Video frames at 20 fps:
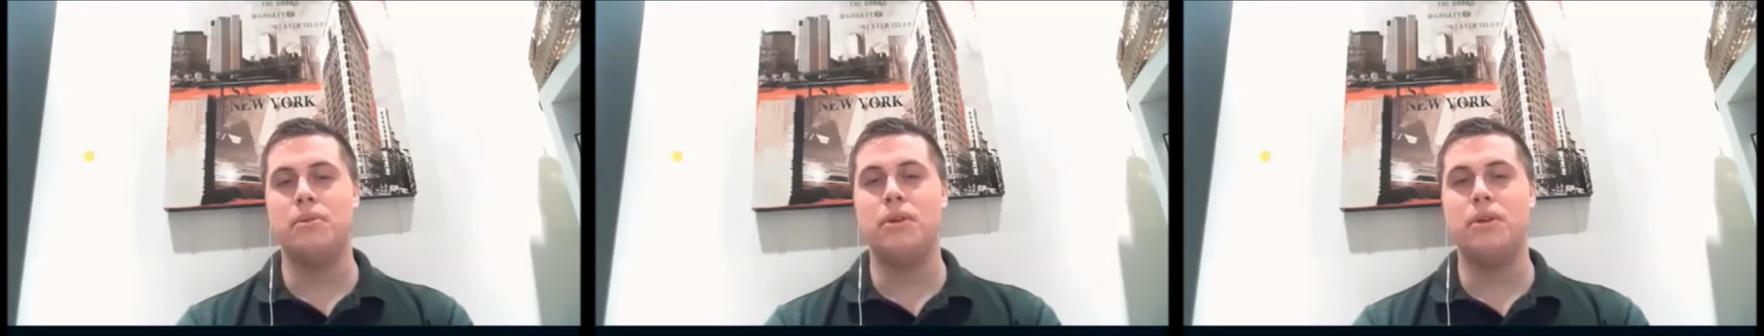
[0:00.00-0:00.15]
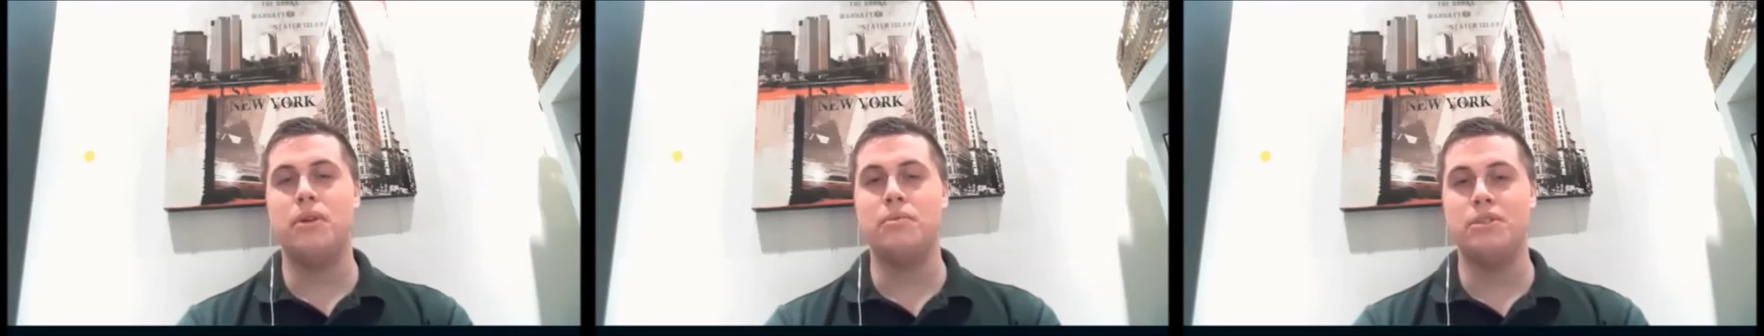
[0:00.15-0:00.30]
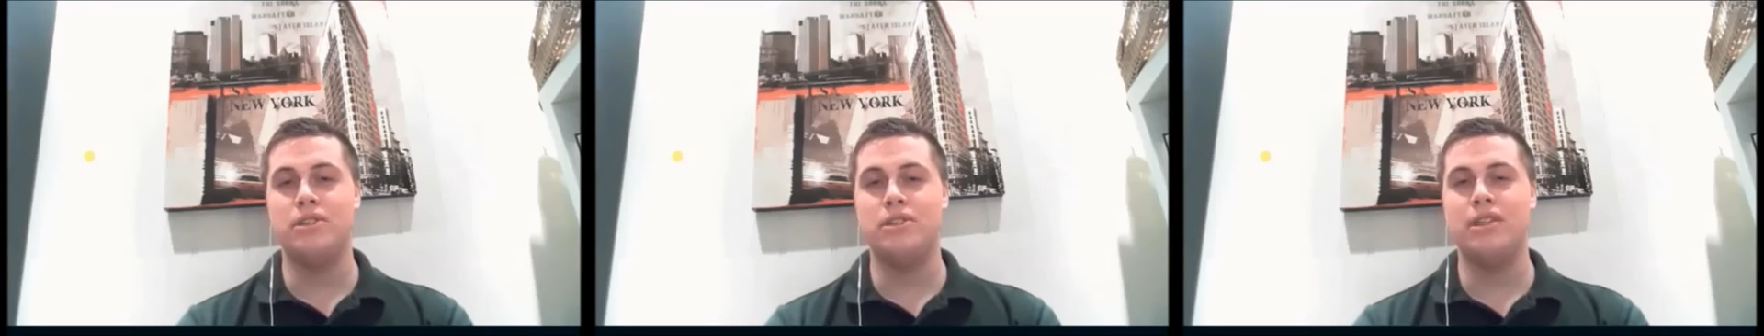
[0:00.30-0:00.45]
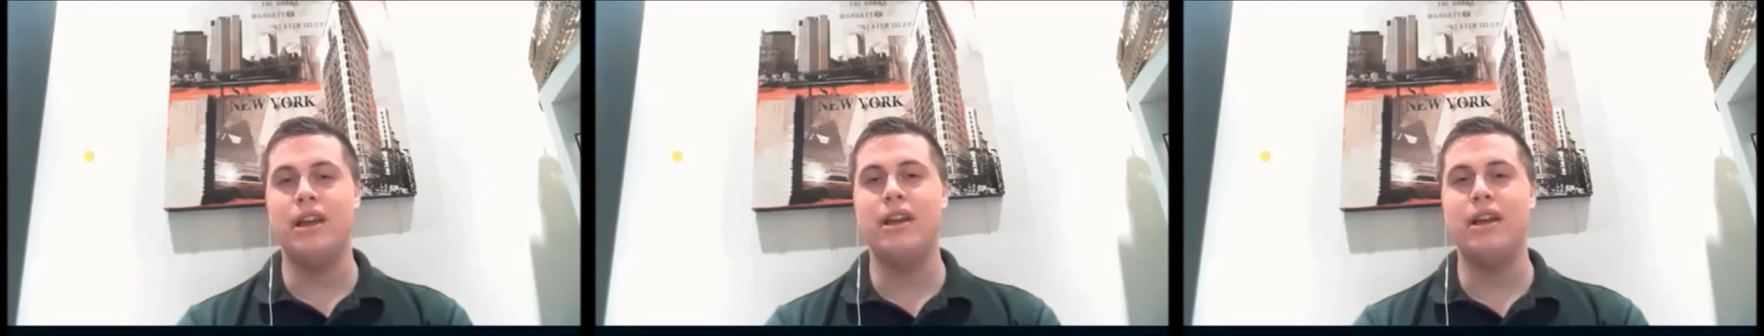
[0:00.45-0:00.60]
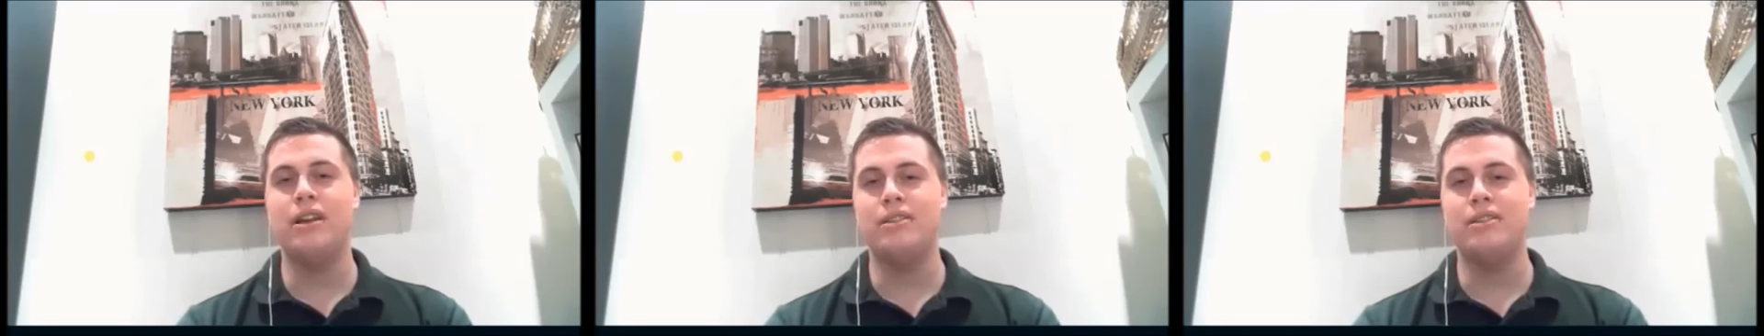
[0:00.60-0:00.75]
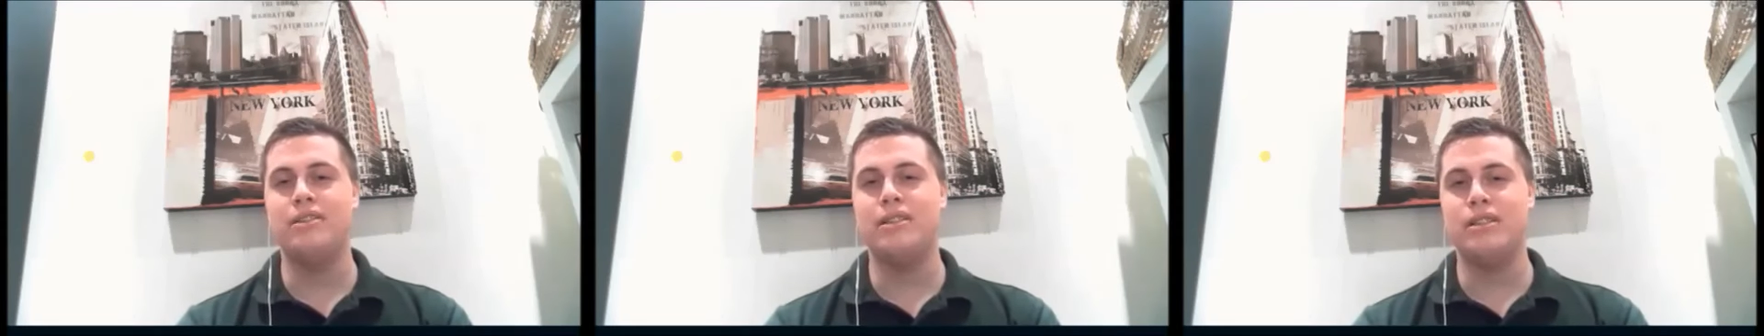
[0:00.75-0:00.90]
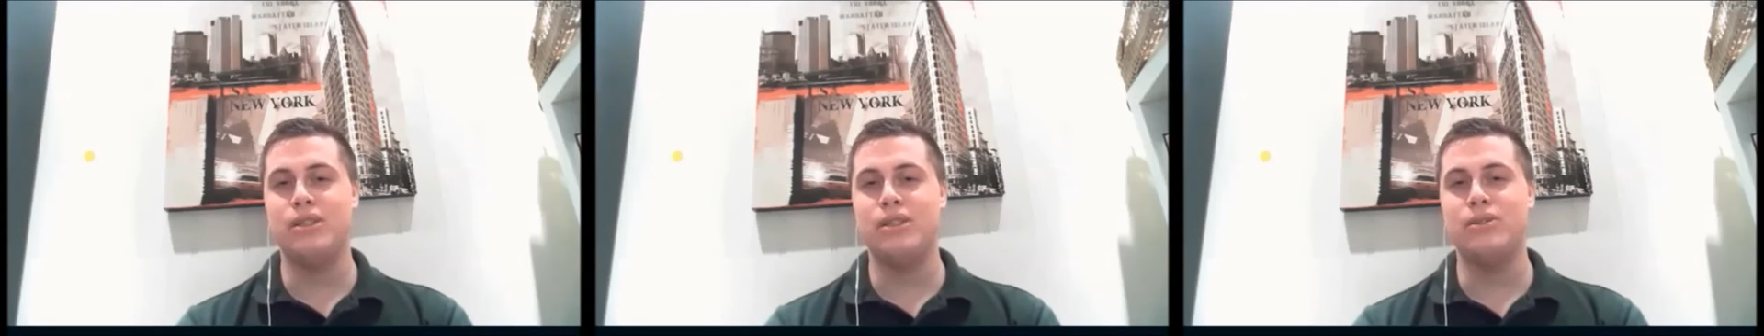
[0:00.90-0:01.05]
your
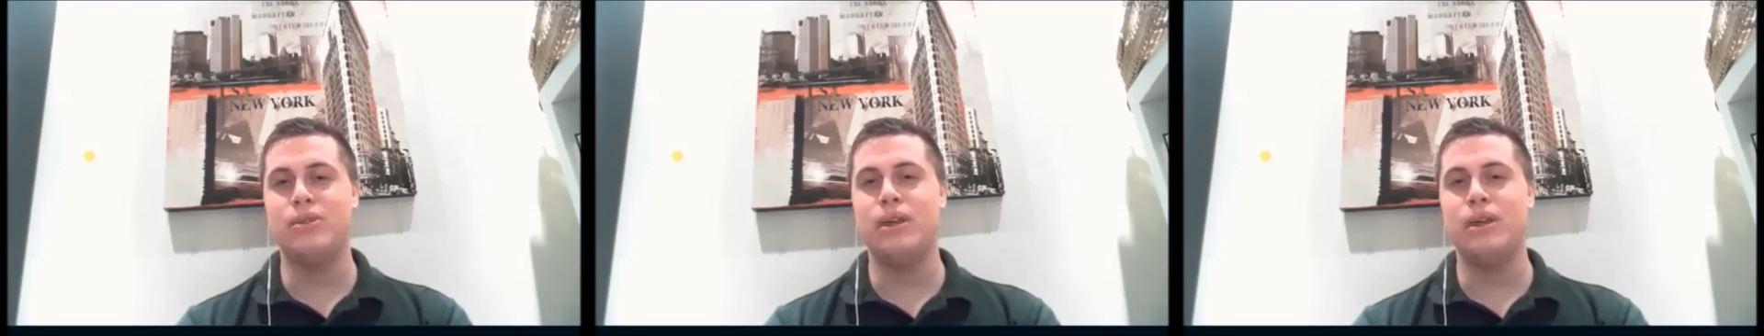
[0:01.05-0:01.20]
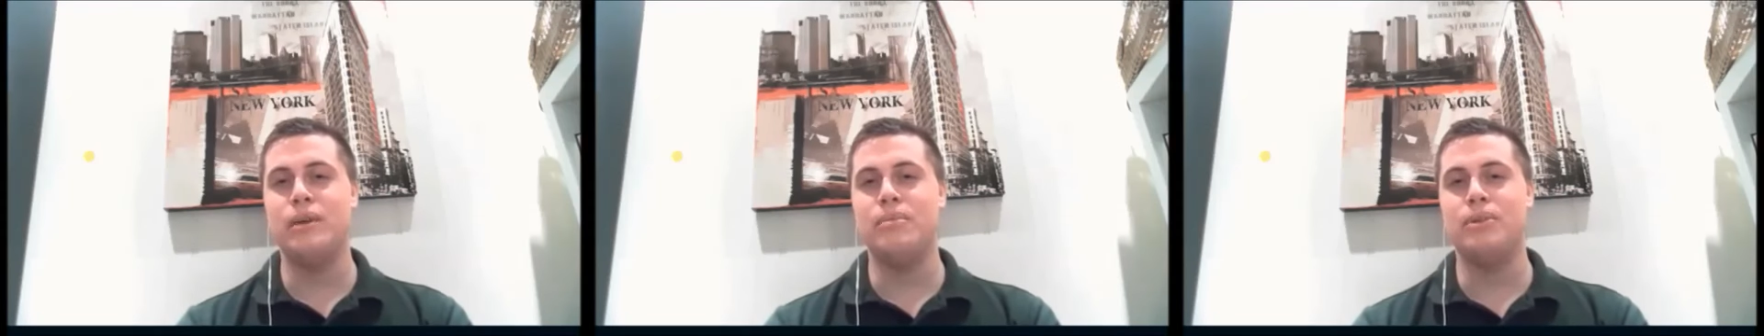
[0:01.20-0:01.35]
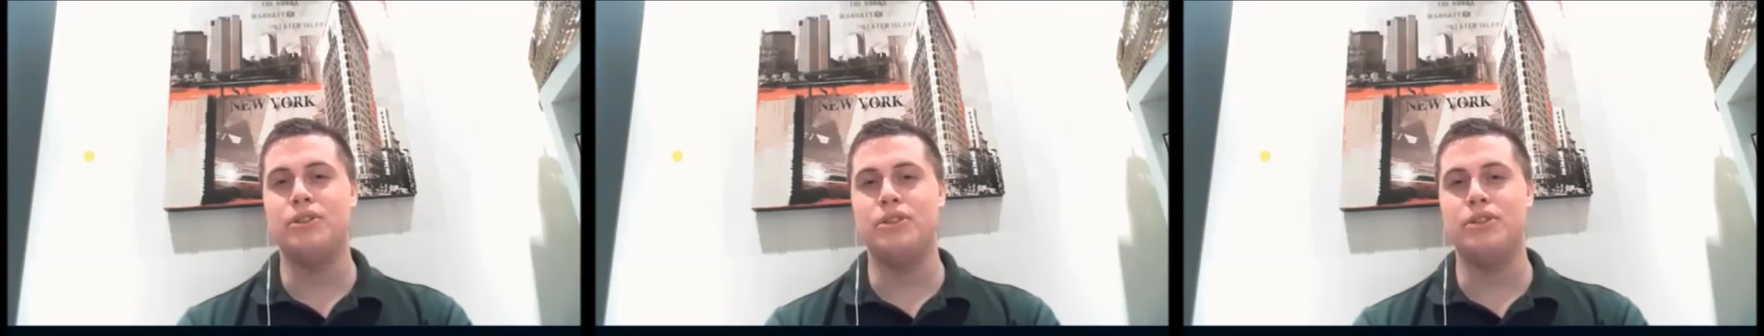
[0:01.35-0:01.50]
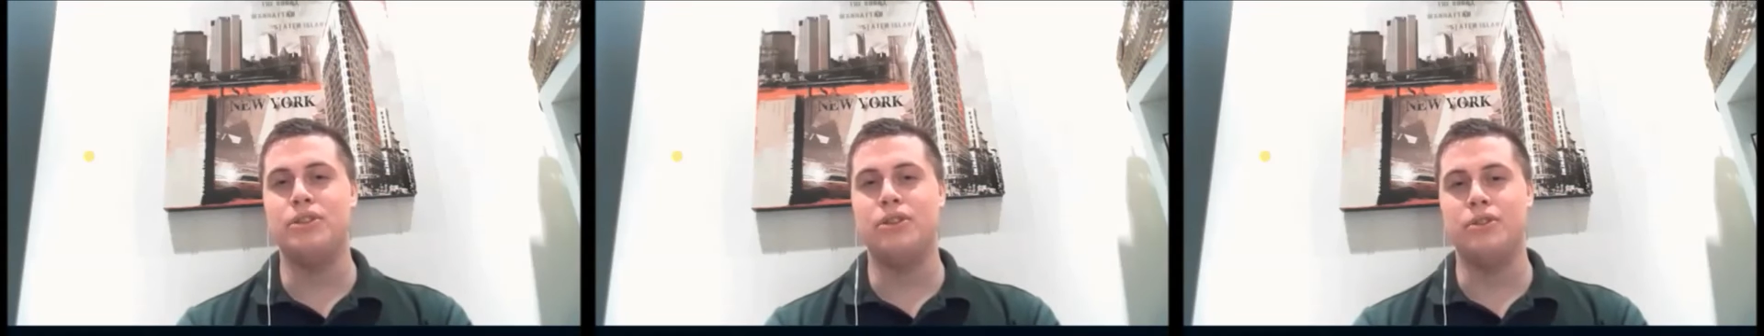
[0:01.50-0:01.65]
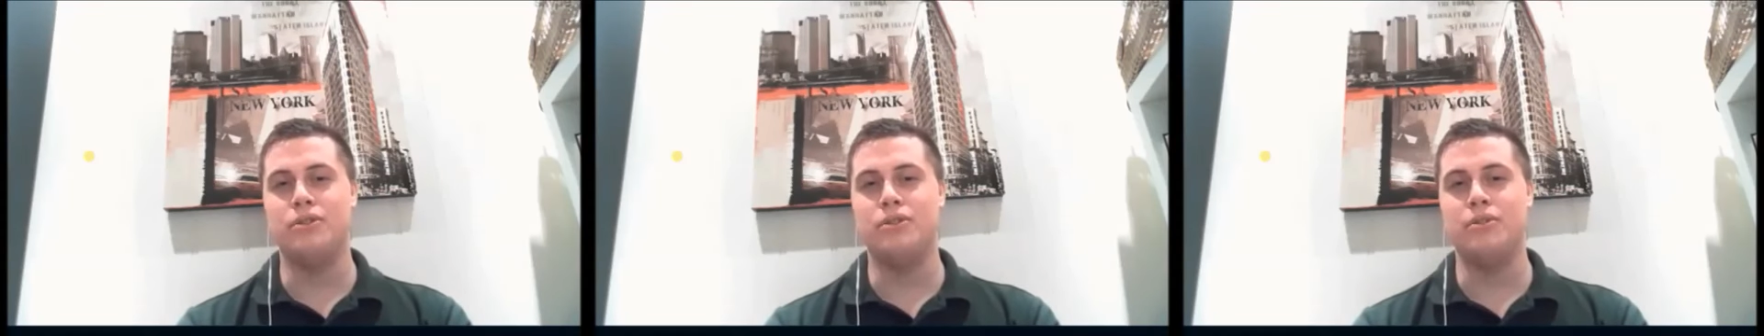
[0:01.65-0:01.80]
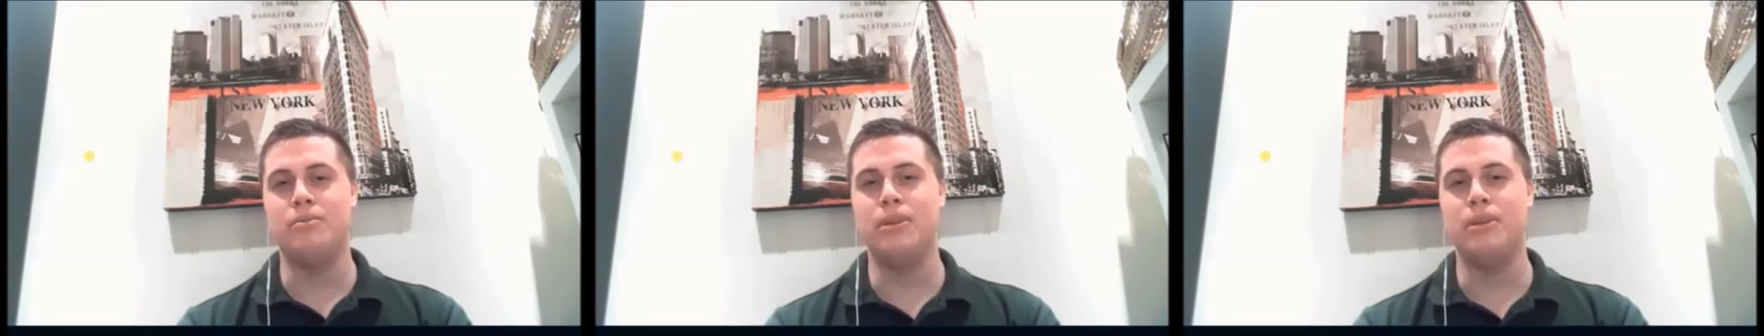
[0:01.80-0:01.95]
mistakes is to keep a journal,